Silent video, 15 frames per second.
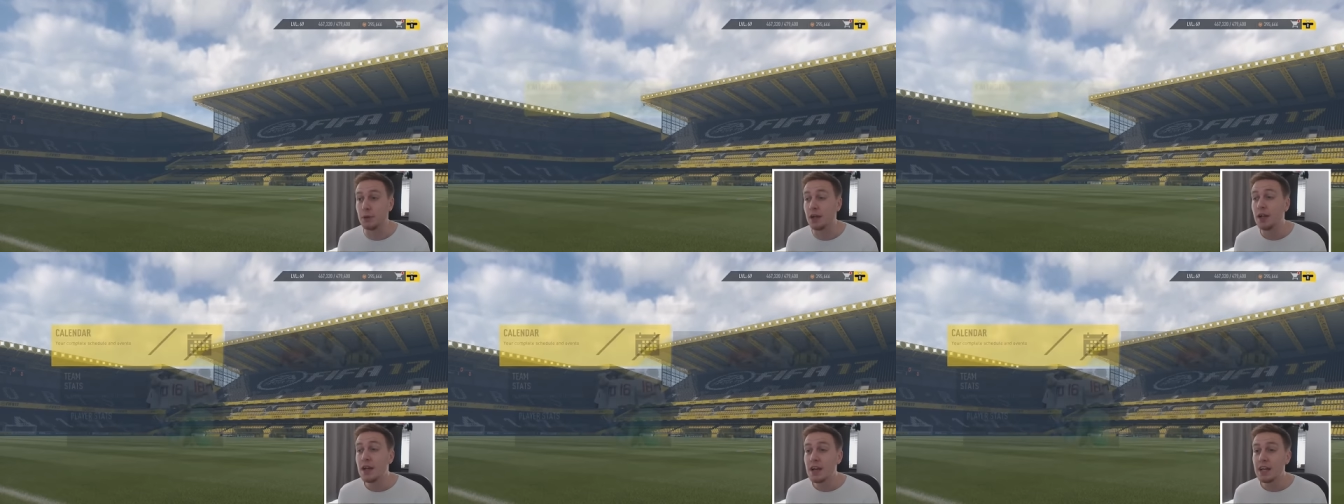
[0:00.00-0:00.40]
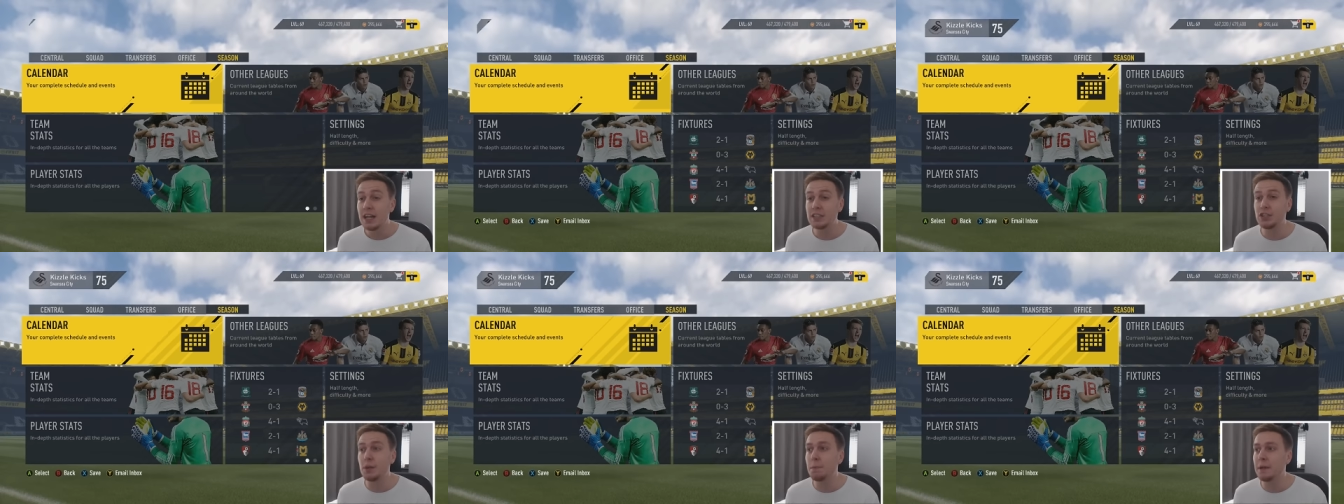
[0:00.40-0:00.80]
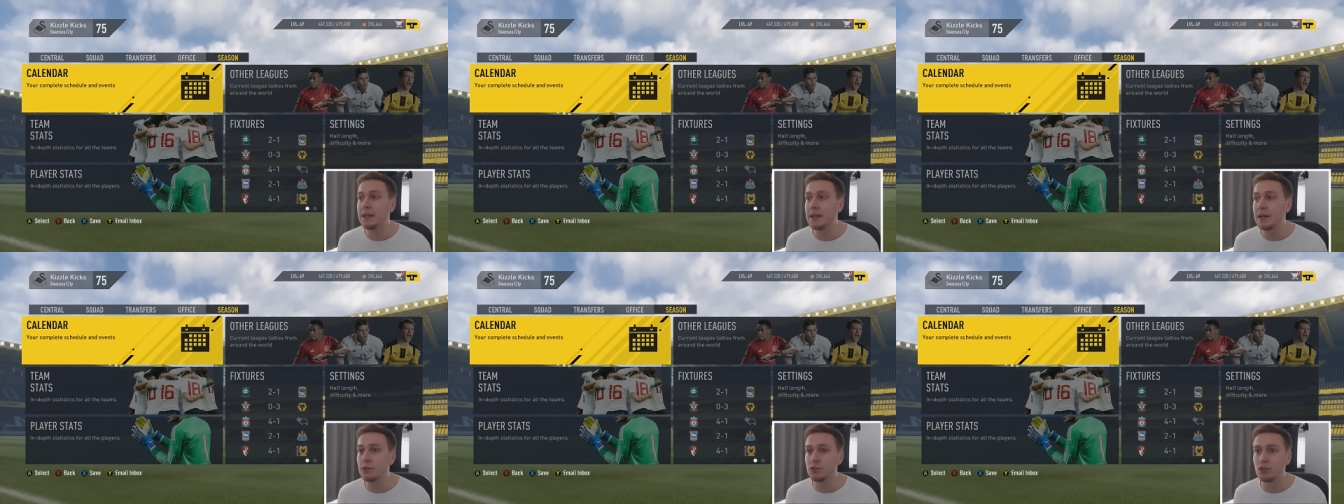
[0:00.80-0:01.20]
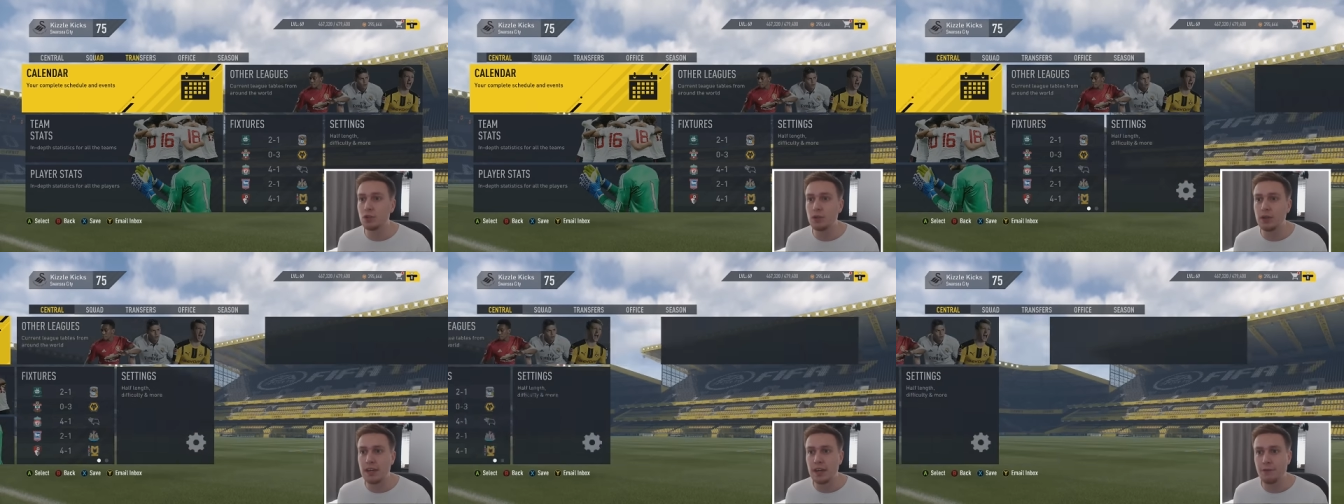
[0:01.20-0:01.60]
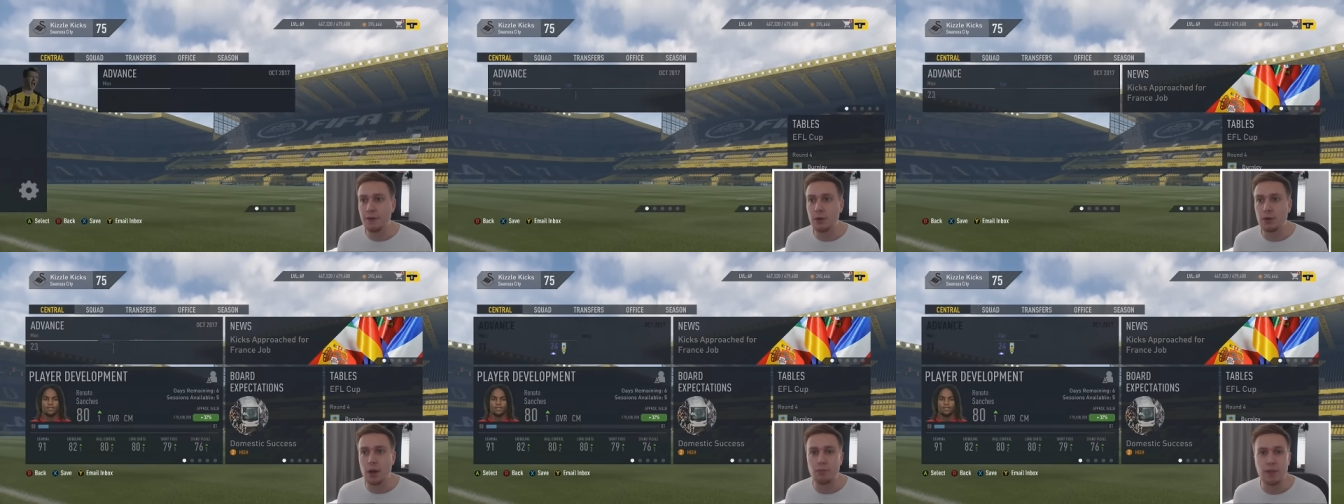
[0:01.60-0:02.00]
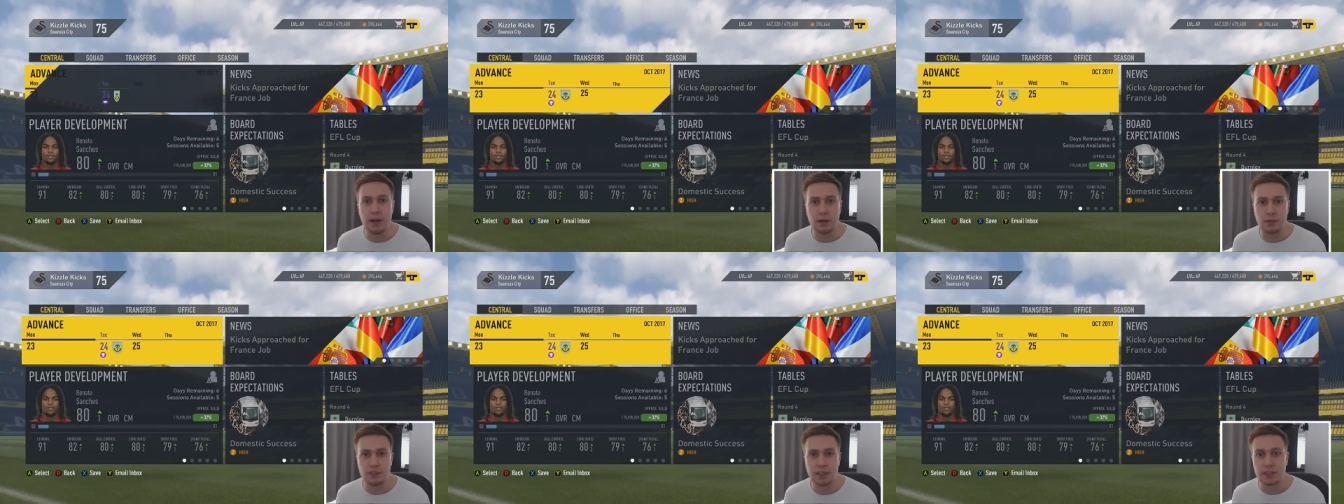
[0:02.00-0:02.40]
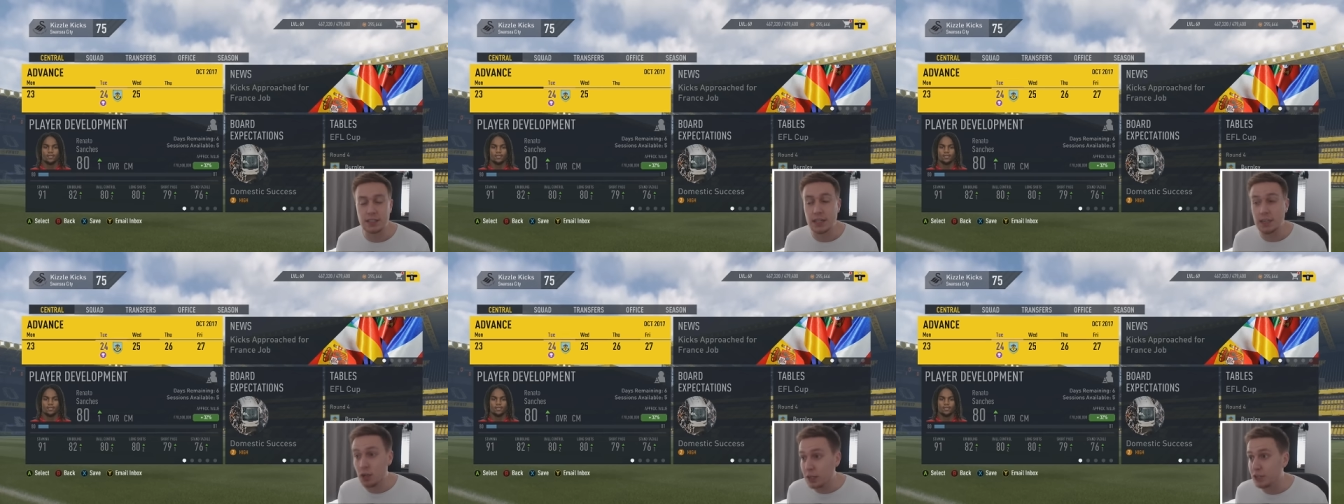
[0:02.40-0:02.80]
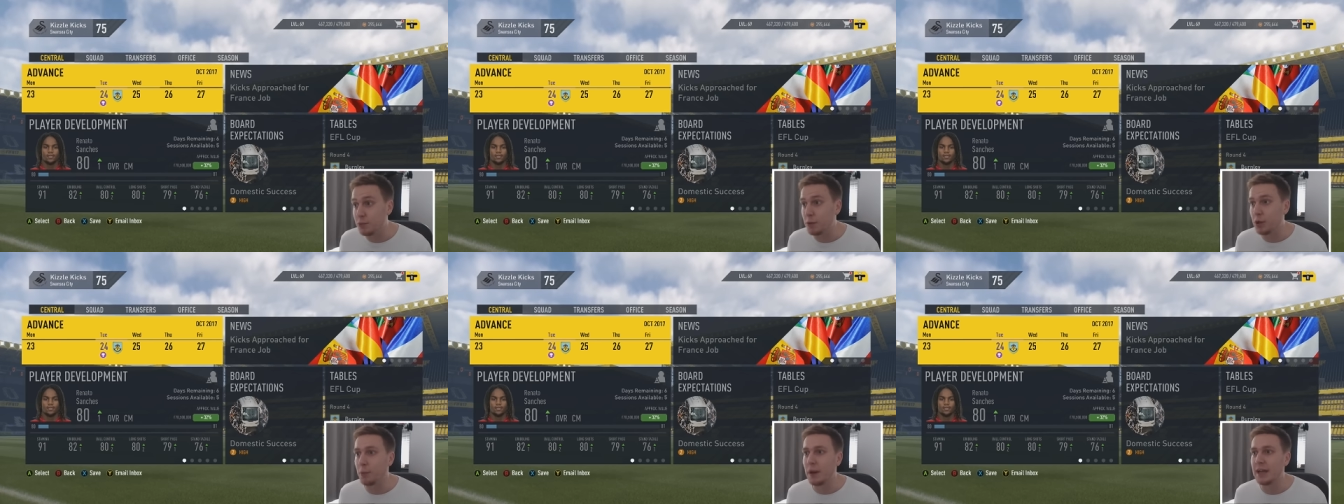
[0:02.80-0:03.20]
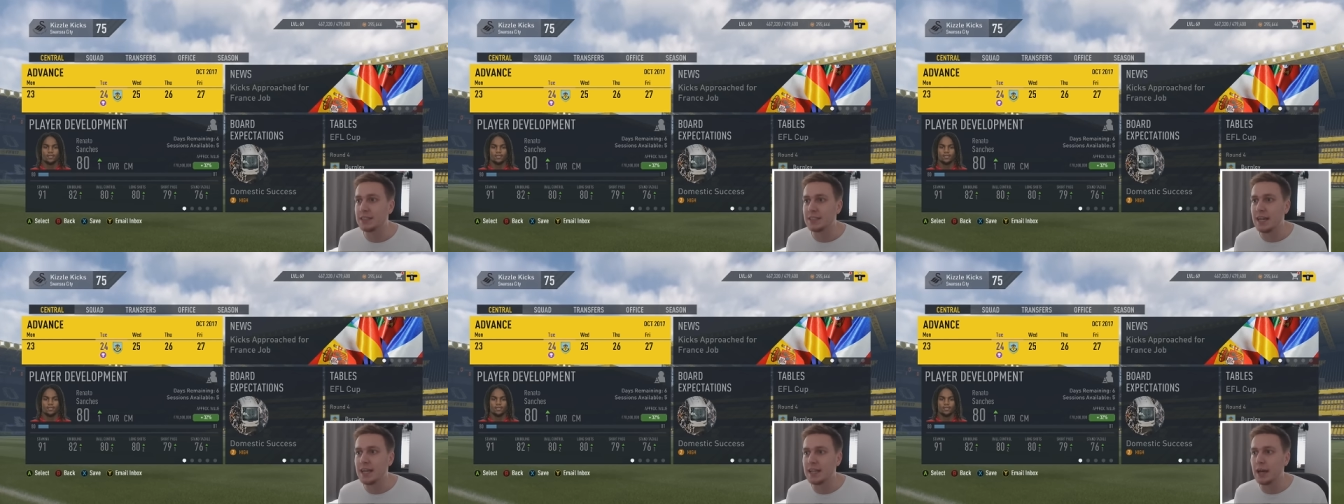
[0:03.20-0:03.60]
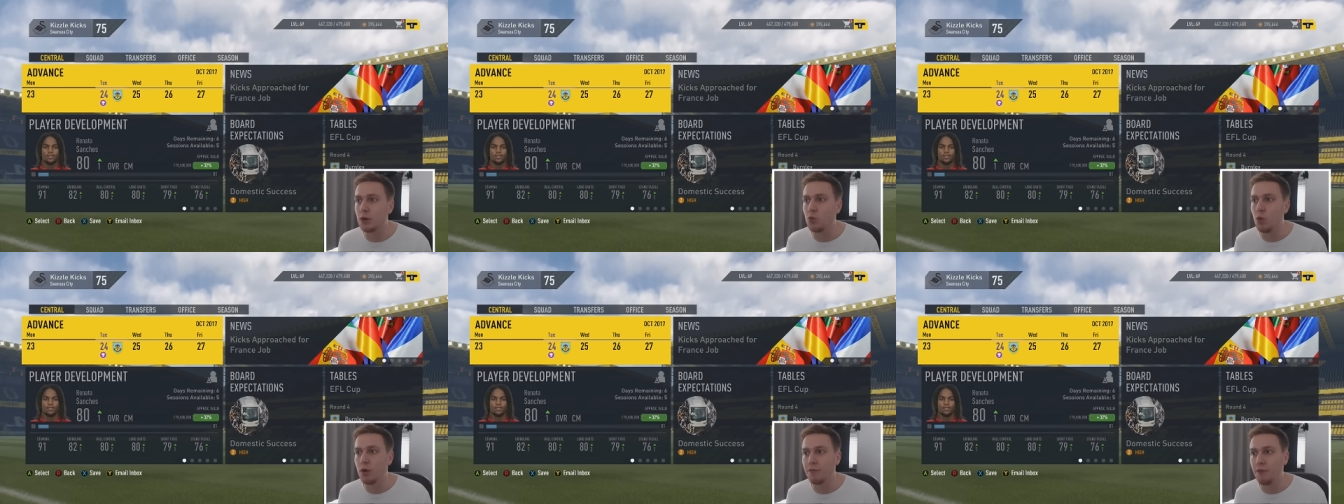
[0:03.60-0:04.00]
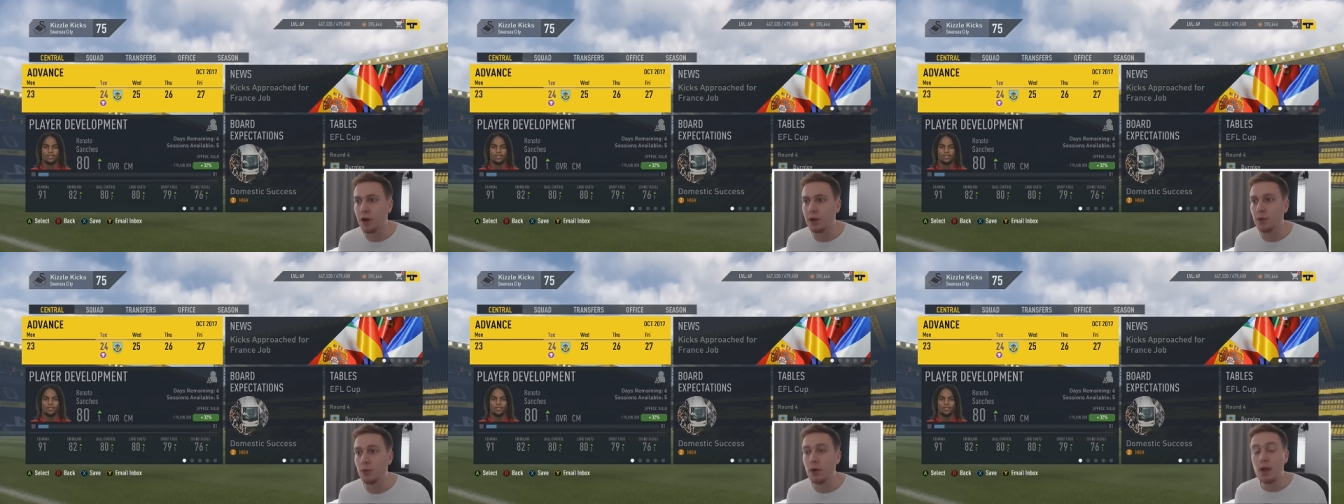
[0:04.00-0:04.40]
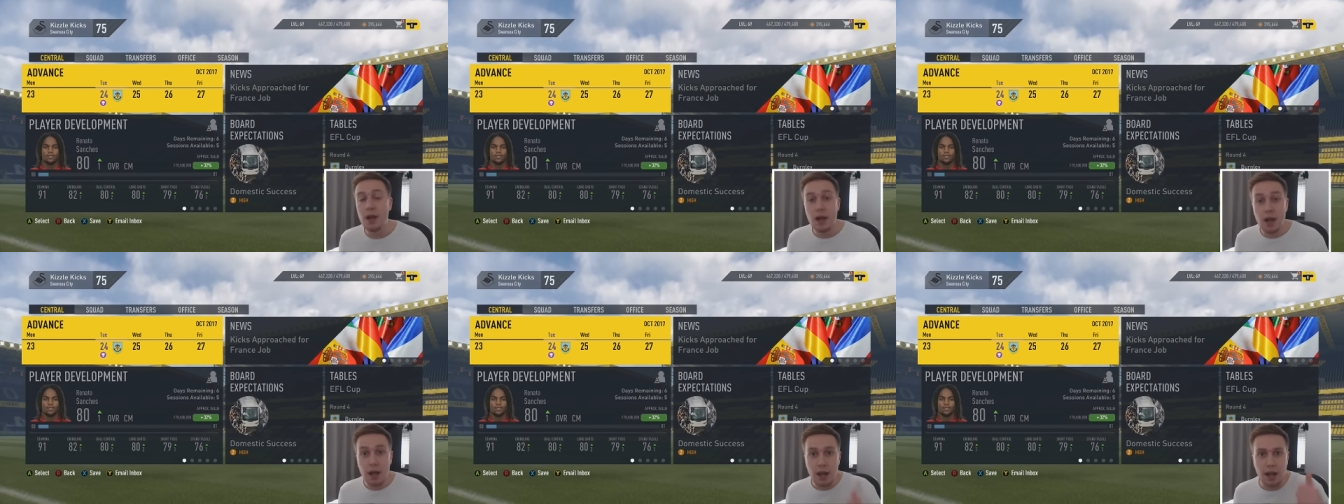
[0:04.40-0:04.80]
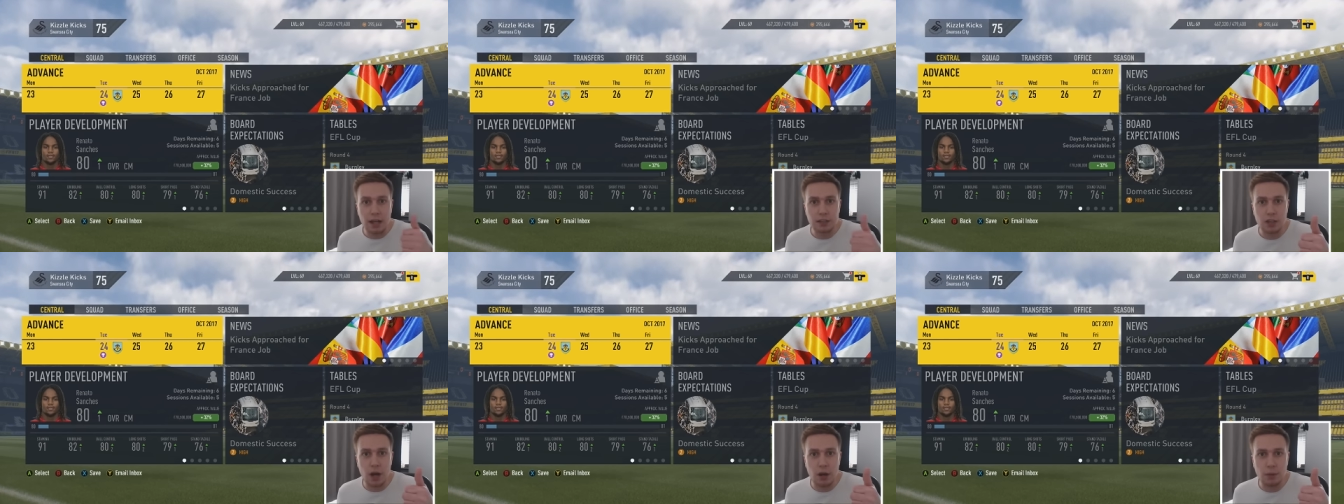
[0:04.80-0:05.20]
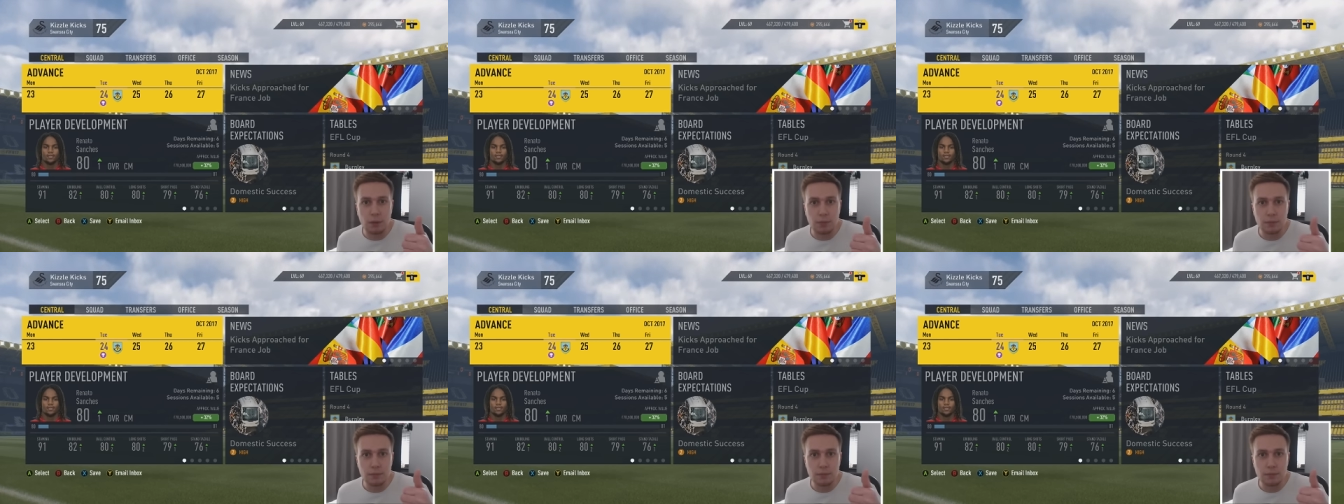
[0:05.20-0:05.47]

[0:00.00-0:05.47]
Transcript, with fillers: But let's jump in now to the E F L Cup round of sixteen, looking to book a place in that quarterfinal. Let's go.